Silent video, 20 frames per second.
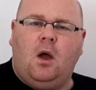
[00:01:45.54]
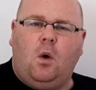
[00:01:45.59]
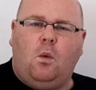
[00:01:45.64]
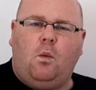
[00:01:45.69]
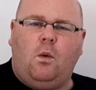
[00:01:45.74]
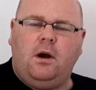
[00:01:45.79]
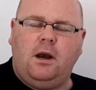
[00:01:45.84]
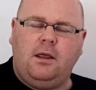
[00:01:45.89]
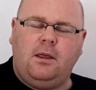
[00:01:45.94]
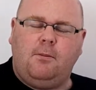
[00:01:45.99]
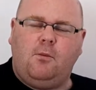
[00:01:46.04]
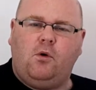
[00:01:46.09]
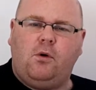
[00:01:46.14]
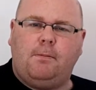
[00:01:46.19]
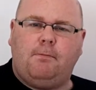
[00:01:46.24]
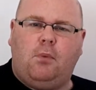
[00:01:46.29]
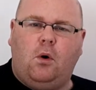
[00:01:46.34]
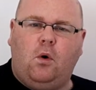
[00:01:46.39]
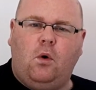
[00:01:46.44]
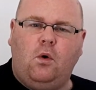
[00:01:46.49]
one of the more
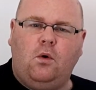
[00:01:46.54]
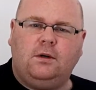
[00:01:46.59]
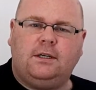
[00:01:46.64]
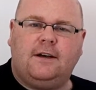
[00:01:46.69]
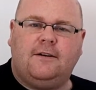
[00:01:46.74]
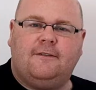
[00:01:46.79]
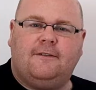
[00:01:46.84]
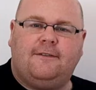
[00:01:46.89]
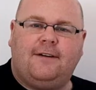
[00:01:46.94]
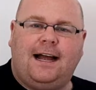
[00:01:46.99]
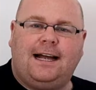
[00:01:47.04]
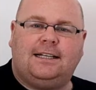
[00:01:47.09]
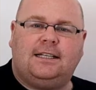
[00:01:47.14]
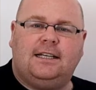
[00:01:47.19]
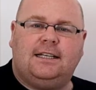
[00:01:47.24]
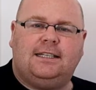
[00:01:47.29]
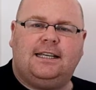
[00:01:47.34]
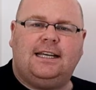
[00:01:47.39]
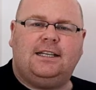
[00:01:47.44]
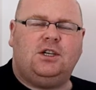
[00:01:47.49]
important
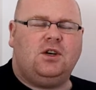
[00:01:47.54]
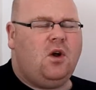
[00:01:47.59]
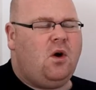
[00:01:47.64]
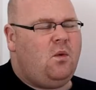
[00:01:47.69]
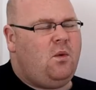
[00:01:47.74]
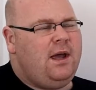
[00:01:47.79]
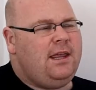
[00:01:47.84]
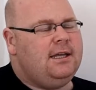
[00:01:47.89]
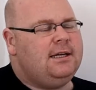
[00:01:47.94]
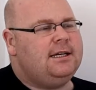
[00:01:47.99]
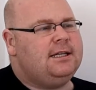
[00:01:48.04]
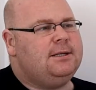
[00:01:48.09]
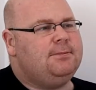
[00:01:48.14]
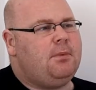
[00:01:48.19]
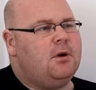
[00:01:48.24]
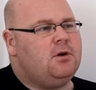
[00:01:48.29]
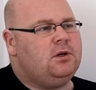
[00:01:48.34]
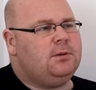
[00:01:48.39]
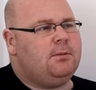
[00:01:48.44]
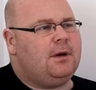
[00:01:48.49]
factors is not whether
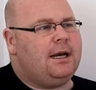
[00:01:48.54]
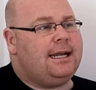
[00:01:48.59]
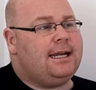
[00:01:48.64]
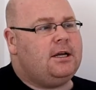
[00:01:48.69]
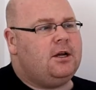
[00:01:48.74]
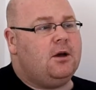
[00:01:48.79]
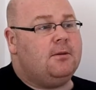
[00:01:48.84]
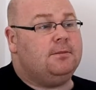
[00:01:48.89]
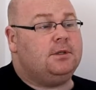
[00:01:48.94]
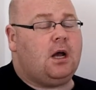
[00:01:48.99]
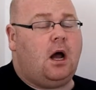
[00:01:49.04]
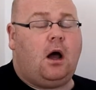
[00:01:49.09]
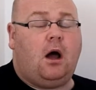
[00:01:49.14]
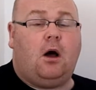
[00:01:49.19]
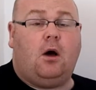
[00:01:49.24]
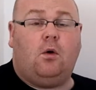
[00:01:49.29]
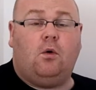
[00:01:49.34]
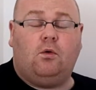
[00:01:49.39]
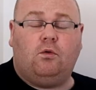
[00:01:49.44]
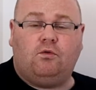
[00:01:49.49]
disposable incomes
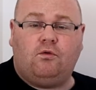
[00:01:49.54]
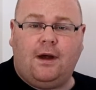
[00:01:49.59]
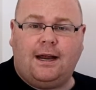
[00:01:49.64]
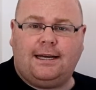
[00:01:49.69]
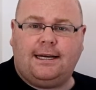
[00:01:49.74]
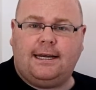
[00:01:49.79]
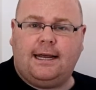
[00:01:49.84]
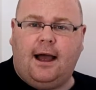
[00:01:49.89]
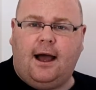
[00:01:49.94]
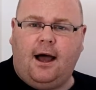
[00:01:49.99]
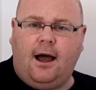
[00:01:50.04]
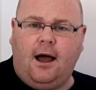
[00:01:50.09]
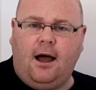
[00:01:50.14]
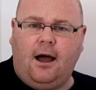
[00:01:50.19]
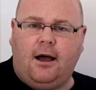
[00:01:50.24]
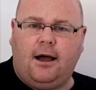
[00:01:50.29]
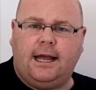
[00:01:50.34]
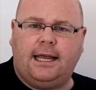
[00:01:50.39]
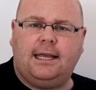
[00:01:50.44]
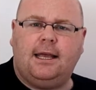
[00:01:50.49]
are already
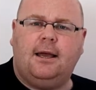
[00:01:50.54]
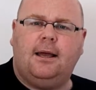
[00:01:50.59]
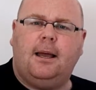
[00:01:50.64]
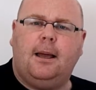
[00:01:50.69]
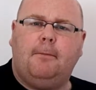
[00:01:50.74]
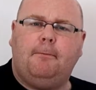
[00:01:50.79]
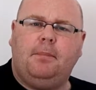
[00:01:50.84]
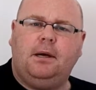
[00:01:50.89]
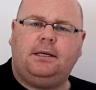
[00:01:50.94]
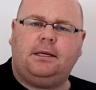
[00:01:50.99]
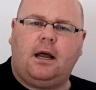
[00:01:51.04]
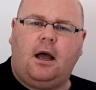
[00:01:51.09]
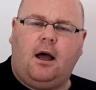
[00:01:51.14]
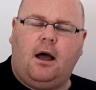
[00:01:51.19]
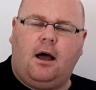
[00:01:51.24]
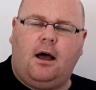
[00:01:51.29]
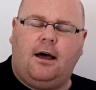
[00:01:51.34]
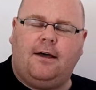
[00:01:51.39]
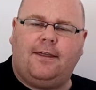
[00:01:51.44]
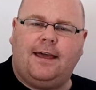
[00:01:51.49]
high, but
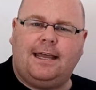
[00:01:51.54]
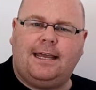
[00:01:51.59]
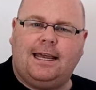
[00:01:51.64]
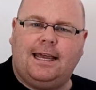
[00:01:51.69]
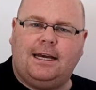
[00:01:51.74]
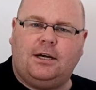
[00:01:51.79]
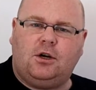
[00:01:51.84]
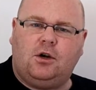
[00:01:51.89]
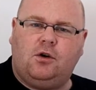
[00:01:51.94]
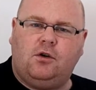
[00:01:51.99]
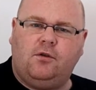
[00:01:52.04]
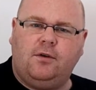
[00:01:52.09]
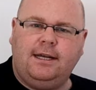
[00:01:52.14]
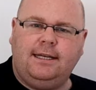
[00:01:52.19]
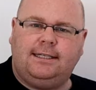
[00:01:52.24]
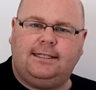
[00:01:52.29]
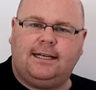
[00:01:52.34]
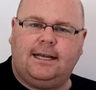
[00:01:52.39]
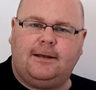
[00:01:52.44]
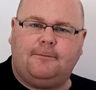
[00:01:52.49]
are they
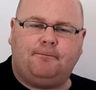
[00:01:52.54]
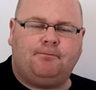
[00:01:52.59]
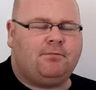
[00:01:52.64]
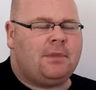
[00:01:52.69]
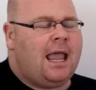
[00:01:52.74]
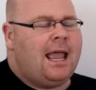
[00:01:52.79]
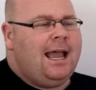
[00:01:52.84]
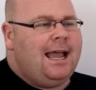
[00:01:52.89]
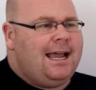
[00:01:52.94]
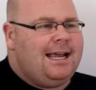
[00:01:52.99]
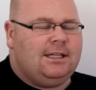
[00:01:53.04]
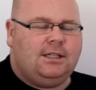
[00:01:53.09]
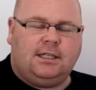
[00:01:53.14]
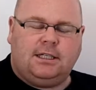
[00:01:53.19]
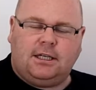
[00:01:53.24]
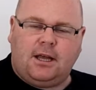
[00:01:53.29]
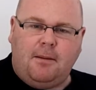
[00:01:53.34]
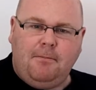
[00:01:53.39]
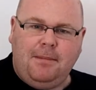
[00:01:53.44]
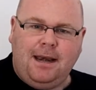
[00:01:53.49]
increasing? In
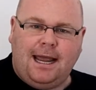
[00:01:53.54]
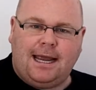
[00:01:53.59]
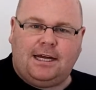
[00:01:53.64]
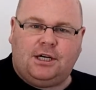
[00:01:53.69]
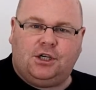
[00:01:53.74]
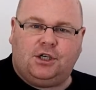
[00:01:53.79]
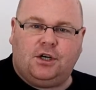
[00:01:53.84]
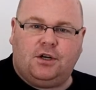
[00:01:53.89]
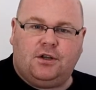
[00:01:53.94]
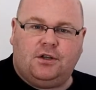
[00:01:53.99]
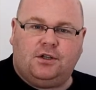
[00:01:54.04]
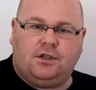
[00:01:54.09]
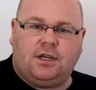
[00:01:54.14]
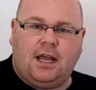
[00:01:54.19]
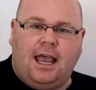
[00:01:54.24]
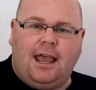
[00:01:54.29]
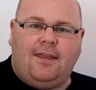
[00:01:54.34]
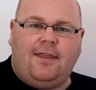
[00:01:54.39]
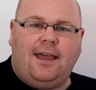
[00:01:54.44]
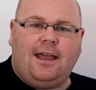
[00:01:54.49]
some nations,
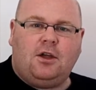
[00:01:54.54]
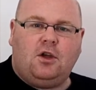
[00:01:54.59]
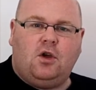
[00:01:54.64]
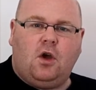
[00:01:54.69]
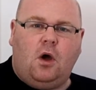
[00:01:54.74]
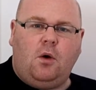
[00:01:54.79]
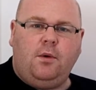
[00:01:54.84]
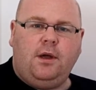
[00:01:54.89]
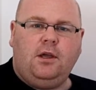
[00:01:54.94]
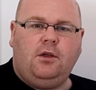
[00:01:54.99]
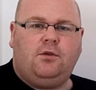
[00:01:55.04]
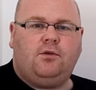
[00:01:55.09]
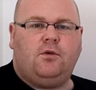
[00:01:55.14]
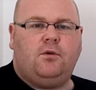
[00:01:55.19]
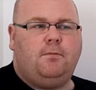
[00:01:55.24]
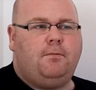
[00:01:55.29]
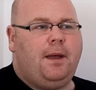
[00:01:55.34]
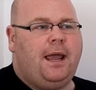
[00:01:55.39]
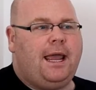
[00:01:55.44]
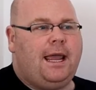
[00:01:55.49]
they're going through
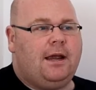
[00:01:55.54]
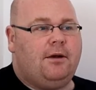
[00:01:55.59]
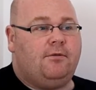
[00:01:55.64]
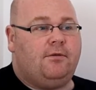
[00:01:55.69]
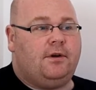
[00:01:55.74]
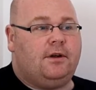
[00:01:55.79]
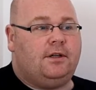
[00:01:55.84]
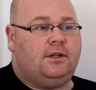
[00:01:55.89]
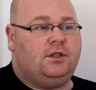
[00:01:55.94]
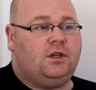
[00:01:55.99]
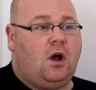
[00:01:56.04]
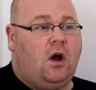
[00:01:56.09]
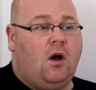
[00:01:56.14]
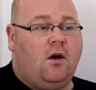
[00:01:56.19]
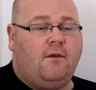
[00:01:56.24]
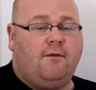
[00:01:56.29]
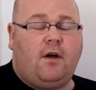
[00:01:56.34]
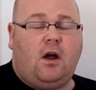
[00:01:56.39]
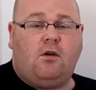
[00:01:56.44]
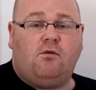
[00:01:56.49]
periods
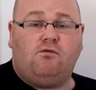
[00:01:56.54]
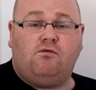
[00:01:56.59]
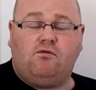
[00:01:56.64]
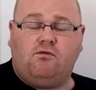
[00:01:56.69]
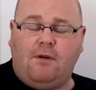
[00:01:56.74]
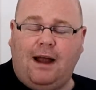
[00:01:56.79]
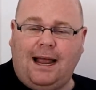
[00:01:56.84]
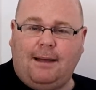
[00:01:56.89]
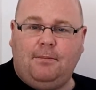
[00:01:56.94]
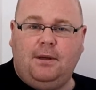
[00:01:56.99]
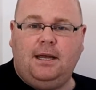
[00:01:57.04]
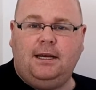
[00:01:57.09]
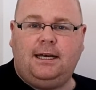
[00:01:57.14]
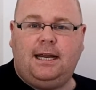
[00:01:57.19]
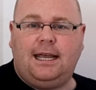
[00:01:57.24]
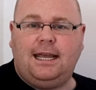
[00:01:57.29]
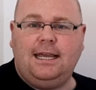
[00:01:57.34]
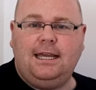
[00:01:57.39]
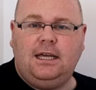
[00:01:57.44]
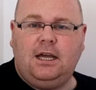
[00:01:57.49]
of rapid
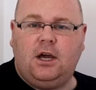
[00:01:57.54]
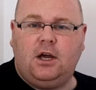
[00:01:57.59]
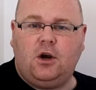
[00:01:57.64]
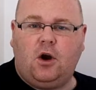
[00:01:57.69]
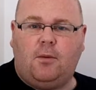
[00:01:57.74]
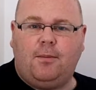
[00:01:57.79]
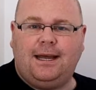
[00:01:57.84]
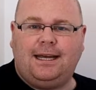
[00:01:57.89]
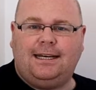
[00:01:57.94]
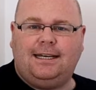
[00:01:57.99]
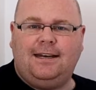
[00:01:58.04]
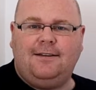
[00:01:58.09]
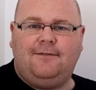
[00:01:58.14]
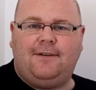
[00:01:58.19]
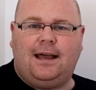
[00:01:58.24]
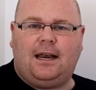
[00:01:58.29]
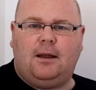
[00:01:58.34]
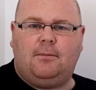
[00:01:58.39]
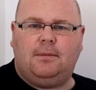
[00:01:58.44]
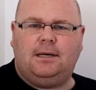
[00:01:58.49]
economic
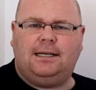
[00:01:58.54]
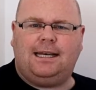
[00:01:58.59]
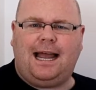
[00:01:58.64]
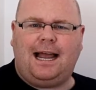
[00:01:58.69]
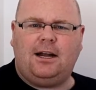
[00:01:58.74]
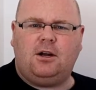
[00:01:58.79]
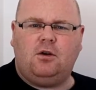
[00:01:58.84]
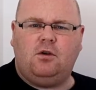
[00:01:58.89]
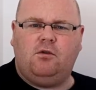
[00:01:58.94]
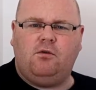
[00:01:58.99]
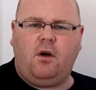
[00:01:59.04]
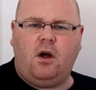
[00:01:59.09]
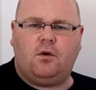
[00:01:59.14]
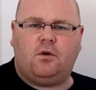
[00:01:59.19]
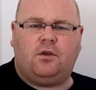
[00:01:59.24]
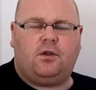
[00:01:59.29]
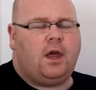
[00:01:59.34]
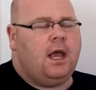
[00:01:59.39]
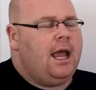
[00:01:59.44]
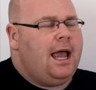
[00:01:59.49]
development and
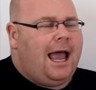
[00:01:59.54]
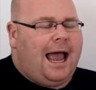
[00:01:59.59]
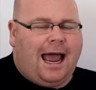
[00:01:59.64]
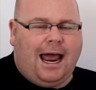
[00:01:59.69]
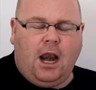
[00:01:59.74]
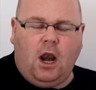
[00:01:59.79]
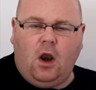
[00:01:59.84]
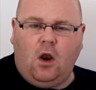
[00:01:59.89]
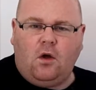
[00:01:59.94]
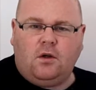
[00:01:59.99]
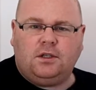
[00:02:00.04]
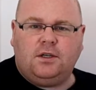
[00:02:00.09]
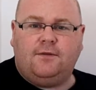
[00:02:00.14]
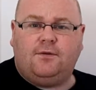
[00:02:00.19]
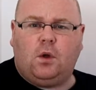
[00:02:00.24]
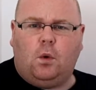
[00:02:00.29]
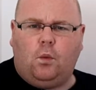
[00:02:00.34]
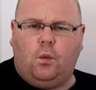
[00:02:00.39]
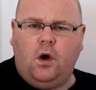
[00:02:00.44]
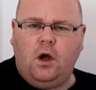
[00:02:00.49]
growth, and lots of
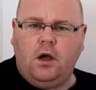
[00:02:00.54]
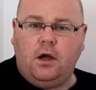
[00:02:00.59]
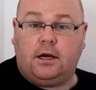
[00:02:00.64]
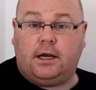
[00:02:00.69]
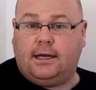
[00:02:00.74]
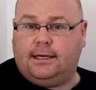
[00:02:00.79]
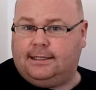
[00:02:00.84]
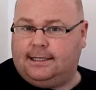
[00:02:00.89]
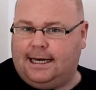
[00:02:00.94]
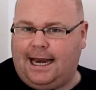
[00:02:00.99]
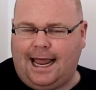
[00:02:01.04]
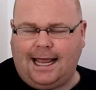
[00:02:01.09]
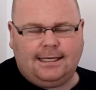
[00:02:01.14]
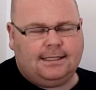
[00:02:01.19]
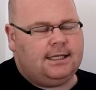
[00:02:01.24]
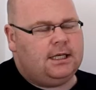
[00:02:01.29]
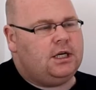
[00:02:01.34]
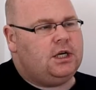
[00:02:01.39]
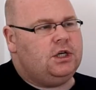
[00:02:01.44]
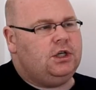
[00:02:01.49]
the workers and
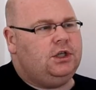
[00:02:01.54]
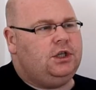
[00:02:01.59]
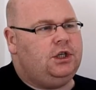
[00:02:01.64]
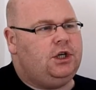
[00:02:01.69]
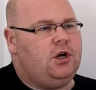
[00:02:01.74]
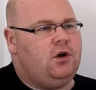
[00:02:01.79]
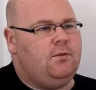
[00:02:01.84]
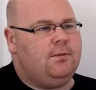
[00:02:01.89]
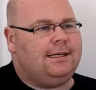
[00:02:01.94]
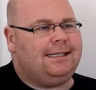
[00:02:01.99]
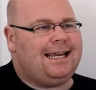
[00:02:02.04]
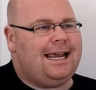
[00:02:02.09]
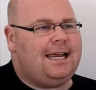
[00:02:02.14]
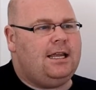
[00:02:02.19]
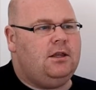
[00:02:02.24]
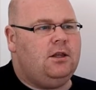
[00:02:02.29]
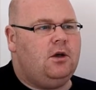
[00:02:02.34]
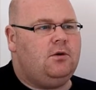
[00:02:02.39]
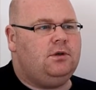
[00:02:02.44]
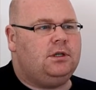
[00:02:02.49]
hence the consumers
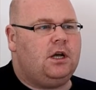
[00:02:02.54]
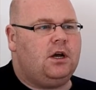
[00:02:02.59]
in those